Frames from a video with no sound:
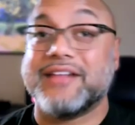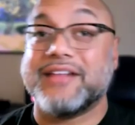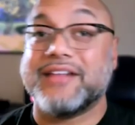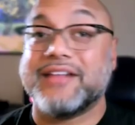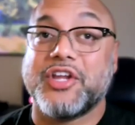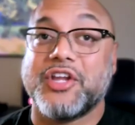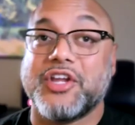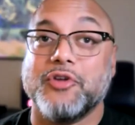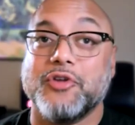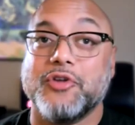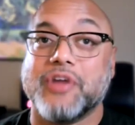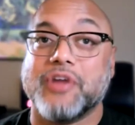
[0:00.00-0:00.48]
that's
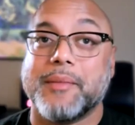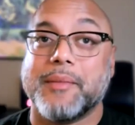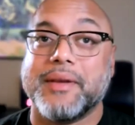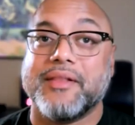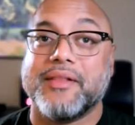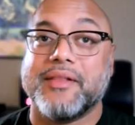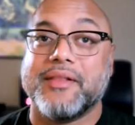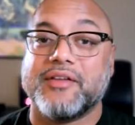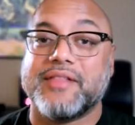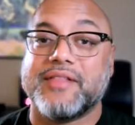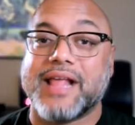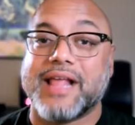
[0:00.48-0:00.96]
huge. I
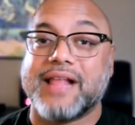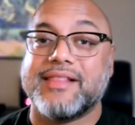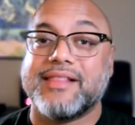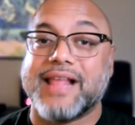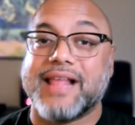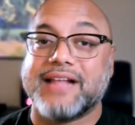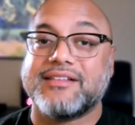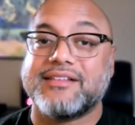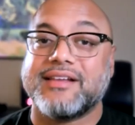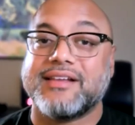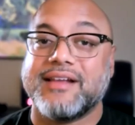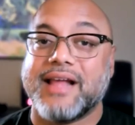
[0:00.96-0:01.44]
mean,
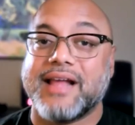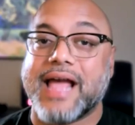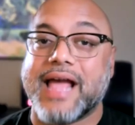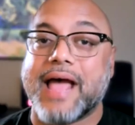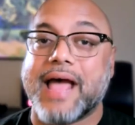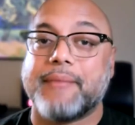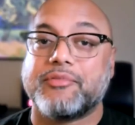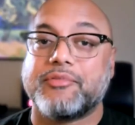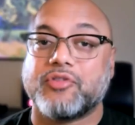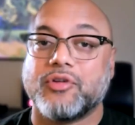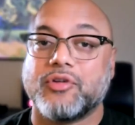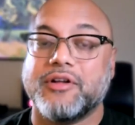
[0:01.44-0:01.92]
that's an
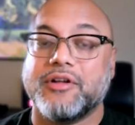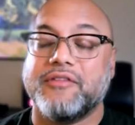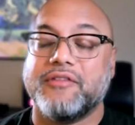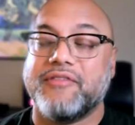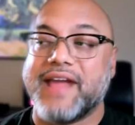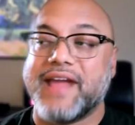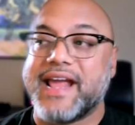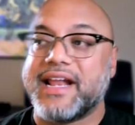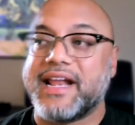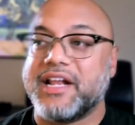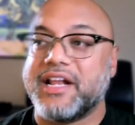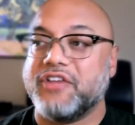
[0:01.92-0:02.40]
absolute
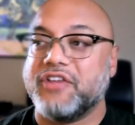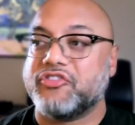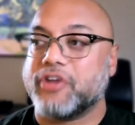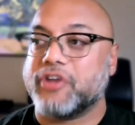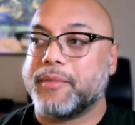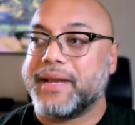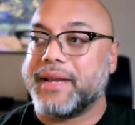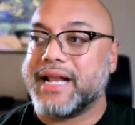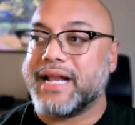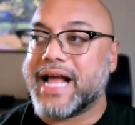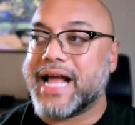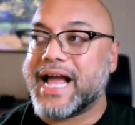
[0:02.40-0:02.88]
advantage.
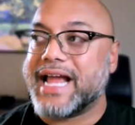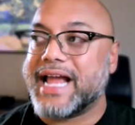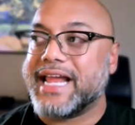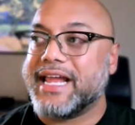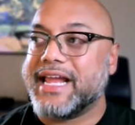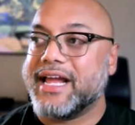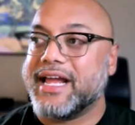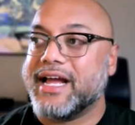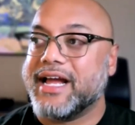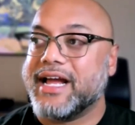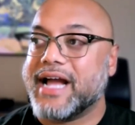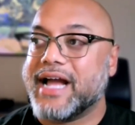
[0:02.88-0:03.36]
I mean,
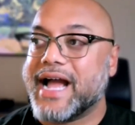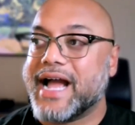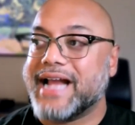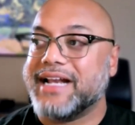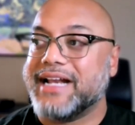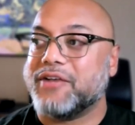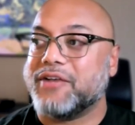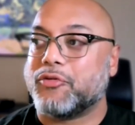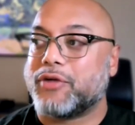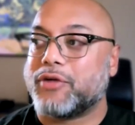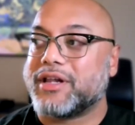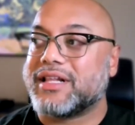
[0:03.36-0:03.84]
I
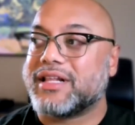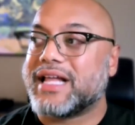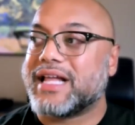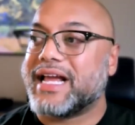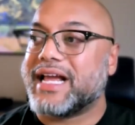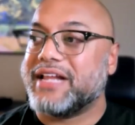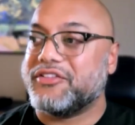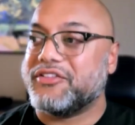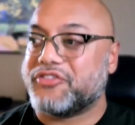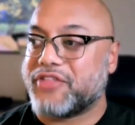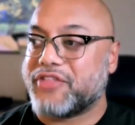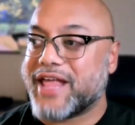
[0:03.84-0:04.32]
didn't
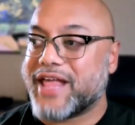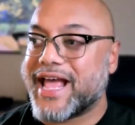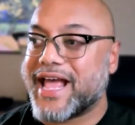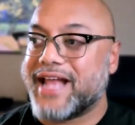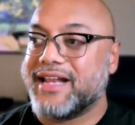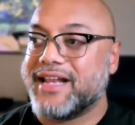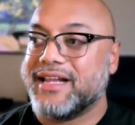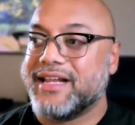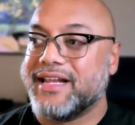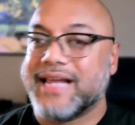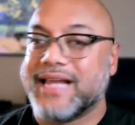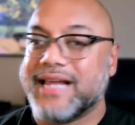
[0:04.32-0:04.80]
realize
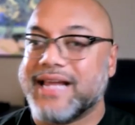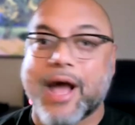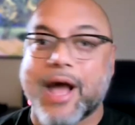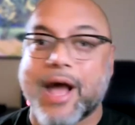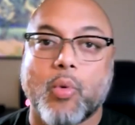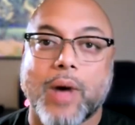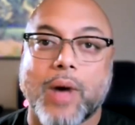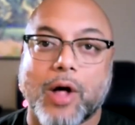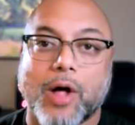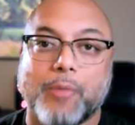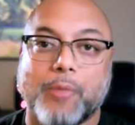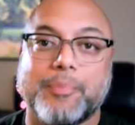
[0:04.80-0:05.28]
that how
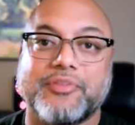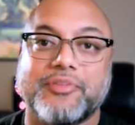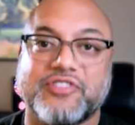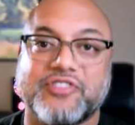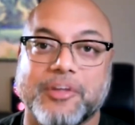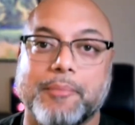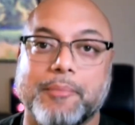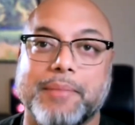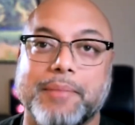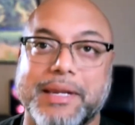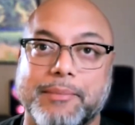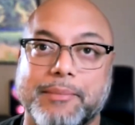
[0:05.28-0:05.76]
well
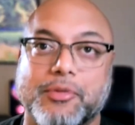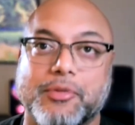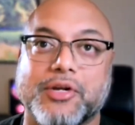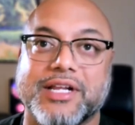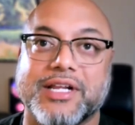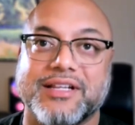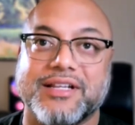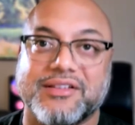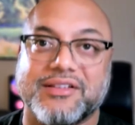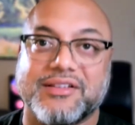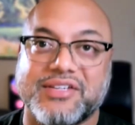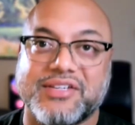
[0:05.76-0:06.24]
some people
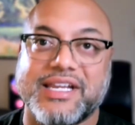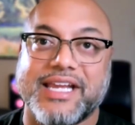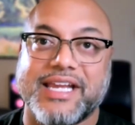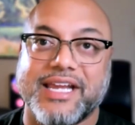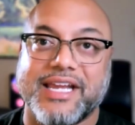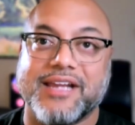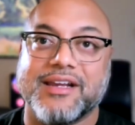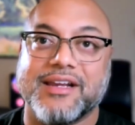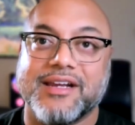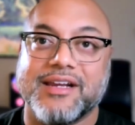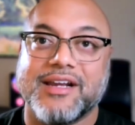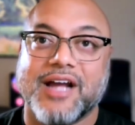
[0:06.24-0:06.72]
can
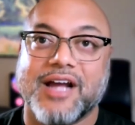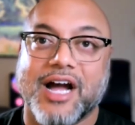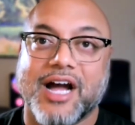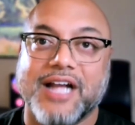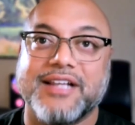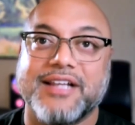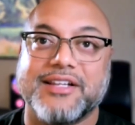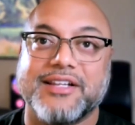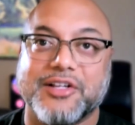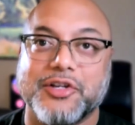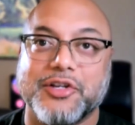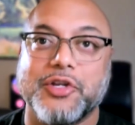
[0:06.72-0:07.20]
see.
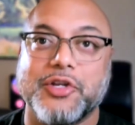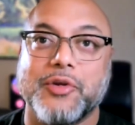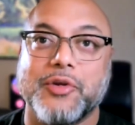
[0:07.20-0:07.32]
until